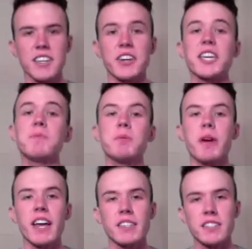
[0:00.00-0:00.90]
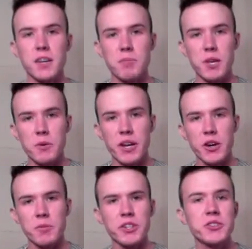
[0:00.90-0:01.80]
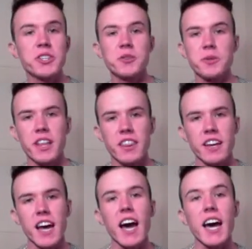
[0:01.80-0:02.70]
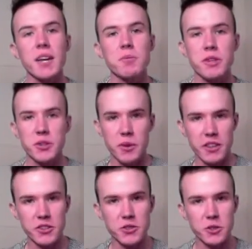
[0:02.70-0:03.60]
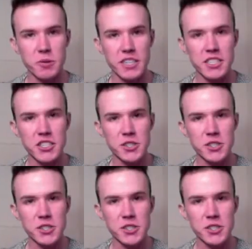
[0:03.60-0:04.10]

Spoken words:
Now keep your pants on, Pee Wee Herman. You didn't really think I'd be doing the stripping, did